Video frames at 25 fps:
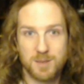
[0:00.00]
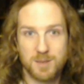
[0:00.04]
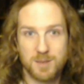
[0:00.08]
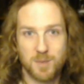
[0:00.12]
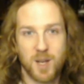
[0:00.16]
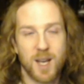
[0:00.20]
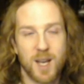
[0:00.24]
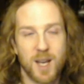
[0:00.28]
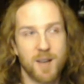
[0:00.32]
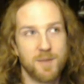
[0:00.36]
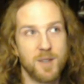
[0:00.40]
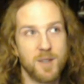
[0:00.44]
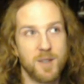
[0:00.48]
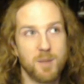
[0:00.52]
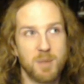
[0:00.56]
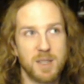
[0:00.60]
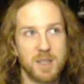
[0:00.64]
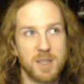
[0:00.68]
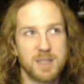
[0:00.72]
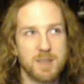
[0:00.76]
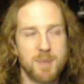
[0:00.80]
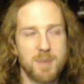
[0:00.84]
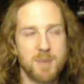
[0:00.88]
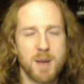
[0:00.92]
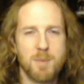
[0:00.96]
what have you. But
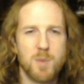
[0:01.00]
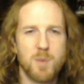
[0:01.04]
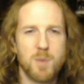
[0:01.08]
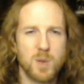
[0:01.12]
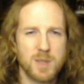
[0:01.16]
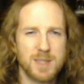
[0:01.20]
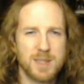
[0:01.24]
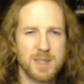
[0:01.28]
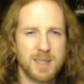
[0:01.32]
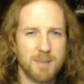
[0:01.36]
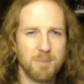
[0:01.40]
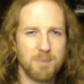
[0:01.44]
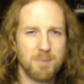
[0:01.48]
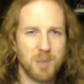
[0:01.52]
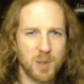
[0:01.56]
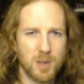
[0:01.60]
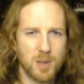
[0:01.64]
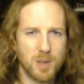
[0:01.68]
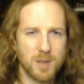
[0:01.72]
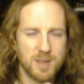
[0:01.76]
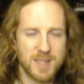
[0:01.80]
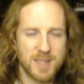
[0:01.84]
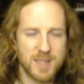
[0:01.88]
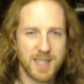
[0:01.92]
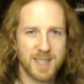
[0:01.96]
it's a bit more
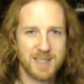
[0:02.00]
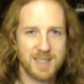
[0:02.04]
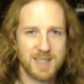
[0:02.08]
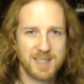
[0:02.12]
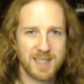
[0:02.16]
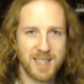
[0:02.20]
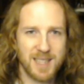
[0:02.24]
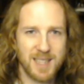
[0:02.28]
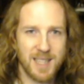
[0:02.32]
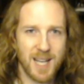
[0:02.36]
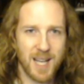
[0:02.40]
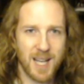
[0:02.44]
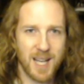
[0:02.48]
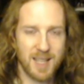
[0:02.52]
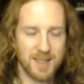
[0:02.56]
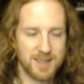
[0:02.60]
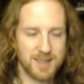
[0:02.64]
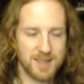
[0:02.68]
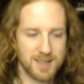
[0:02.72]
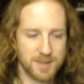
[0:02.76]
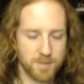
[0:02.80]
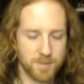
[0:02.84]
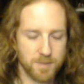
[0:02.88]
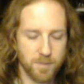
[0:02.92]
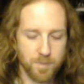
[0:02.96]
simple. D&D
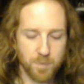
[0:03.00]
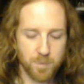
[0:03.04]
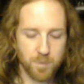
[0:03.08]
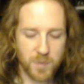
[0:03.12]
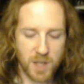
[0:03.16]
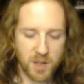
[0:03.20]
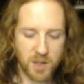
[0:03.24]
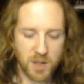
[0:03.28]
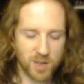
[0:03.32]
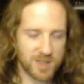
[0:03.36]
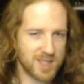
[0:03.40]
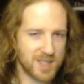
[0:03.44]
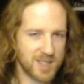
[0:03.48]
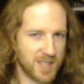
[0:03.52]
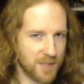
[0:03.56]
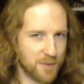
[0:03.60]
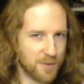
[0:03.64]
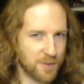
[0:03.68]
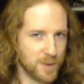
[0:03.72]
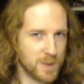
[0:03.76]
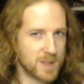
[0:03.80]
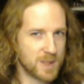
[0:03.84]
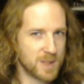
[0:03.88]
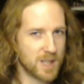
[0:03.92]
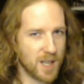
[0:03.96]
has lots of
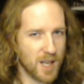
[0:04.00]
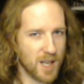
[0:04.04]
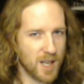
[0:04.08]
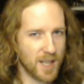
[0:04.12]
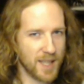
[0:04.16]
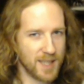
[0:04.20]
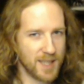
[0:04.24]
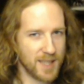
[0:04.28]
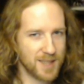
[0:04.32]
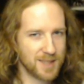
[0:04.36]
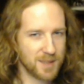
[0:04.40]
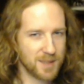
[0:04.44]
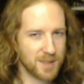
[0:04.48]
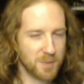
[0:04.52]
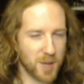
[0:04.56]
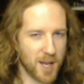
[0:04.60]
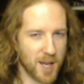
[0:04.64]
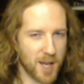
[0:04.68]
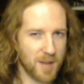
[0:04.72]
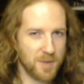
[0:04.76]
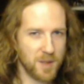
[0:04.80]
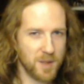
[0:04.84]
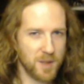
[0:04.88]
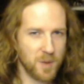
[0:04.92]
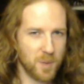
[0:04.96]
different dice and what
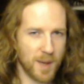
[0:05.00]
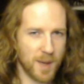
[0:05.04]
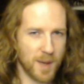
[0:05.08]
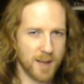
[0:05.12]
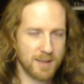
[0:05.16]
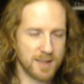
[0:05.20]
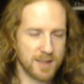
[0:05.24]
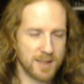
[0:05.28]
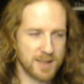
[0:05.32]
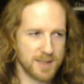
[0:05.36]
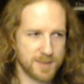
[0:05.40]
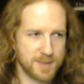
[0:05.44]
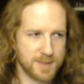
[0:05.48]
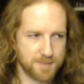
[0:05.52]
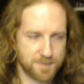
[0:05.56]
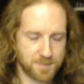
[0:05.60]
have you, whereas